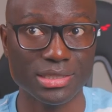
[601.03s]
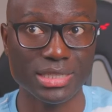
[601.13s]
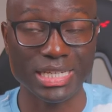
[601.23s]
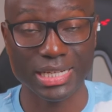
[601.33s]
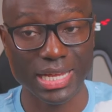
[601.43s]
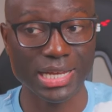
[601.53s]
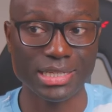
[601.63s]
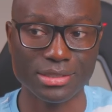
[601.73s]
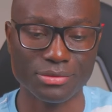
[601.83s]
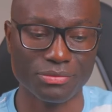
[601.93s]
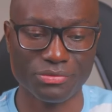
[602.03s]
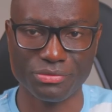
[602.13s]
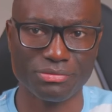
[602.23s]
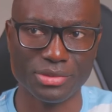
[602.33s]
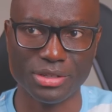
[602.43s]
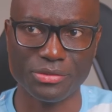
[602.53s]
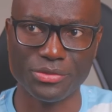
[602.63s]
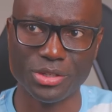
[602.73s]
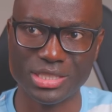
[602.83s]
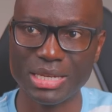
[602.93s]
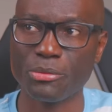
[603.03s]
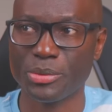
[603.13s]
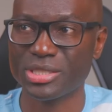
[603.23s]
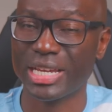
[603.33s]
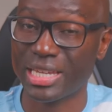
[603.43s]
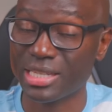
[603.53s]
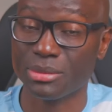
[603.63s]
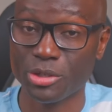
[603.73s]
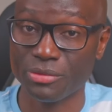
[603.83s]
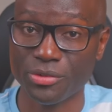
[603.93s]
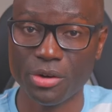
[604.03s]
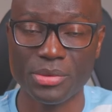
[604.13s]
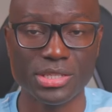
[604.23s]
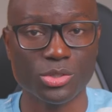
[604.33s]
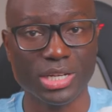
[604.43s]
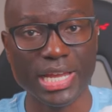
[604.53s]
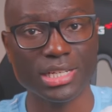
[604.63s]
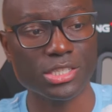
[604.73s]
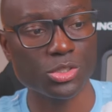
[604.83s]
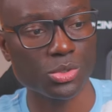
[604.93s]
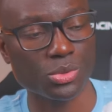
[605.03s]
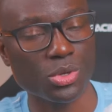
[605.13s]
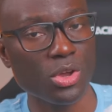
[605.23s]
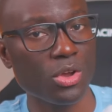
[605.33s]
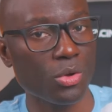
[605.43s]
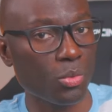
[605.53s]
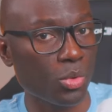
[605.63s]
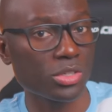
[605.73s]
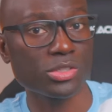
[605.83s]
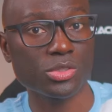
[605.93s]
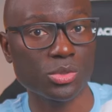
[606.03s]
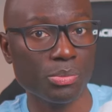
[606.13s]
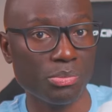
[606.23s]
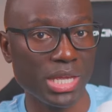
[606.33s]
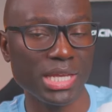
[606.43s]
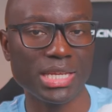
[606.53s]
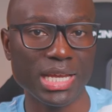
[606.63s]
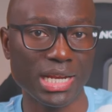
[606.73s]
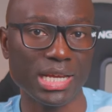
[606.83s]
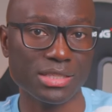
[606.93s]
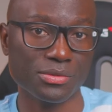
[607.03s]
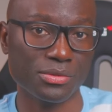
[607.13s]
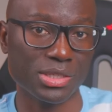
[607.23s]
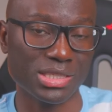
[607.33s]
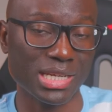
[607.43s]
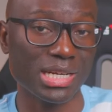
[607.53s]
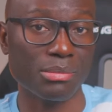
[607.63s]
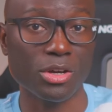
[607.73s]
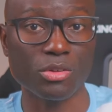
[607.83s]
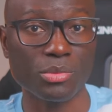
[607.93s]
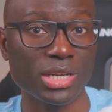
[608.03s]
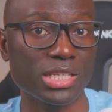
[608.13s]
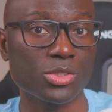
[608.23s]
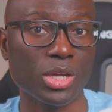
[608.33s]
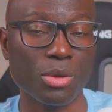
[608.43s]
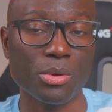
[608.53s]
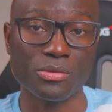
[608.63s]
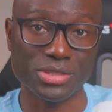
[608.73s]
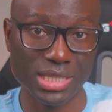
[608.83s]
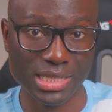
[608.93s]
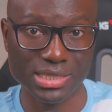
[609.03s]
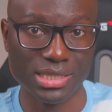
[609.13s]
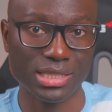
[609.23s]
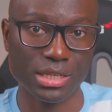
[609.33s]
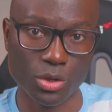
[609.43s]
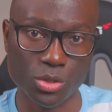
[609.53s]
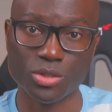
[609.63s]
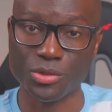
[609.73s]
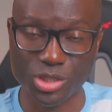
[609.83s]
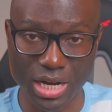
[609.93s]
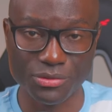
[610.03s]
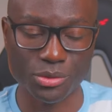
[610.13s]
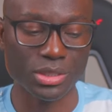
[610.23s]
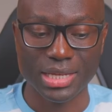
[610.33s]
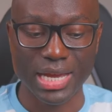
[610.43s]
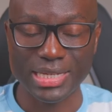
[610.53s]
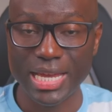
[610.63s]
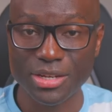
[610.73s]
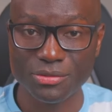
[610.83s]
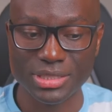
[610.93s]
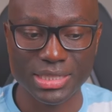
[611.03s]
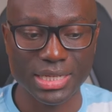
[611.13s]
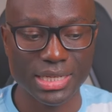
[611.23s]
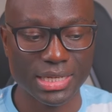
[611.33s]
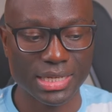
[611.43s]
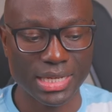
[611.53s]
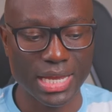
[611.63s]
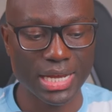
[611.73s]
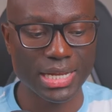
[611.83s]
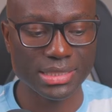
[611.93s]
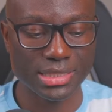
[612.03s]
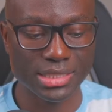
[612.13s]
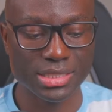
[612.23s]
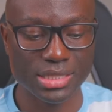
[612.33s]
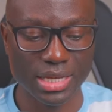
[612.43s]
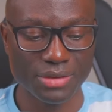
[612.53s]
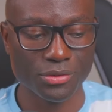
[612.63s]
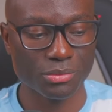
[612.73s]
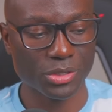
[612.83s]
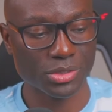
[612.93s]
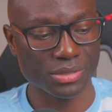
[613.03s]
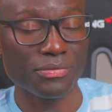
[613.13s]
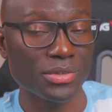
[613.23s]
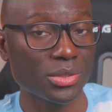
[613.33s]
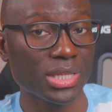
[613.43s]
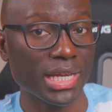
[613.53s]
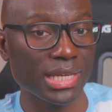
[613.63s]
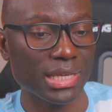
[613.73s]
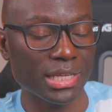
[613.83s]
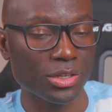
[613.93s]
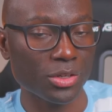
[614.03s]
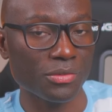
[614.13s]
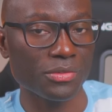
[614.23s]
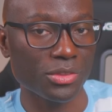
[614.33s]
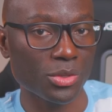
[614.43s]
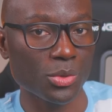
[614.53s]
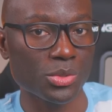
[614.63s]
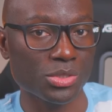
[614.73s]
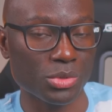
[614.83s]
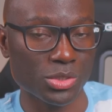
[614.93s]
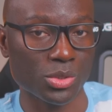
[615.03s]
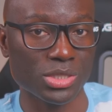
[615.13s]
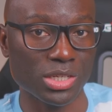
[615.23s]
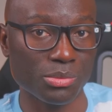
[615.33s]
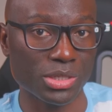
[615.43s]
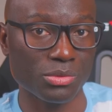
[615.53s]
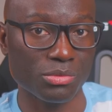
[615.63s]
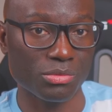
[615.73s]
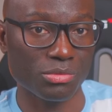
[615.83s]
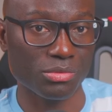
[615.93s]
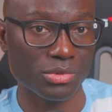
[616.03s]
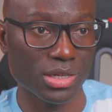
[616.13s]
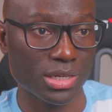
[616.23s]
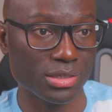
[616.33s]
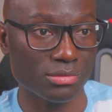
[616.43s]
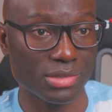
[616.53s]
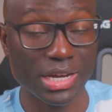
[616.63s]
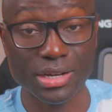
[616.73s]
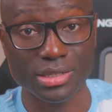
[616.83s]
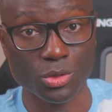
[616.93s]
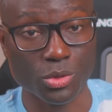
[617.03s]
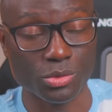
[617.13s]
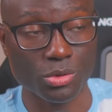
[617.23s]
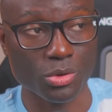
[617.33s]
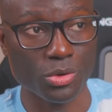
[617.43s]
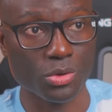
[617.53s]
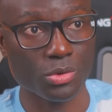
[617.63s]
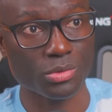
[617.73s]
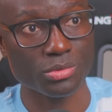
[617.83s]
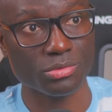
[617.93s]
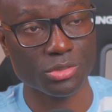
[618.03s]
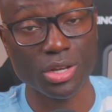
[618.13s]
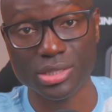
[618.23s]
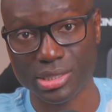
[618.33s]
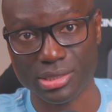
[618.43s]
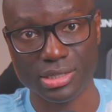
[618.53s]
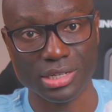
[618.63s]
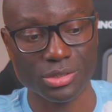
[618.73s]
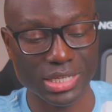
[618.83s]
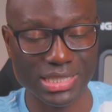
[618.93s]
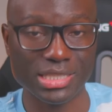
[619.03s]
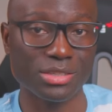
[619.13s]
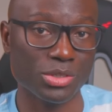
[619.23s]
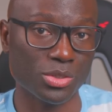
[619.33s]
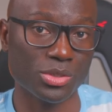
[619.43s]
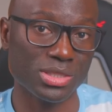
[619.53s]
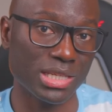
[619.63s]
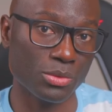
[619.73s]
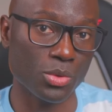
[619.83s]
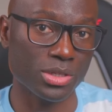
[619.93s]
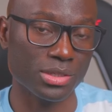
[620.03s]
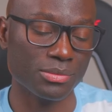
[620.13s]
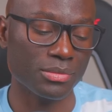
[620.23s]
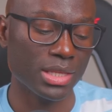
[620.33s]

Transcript: uh, inclined and if you're the type of person that cares about the environment, you're likely to want to pay the airlines a certain amount of money to help offset the cost of your travel. At the end of the day, the airlines are ditching that effort because they feel like a lot of those results are not being uh, heard or, or gotten. They're not getting the results that they want.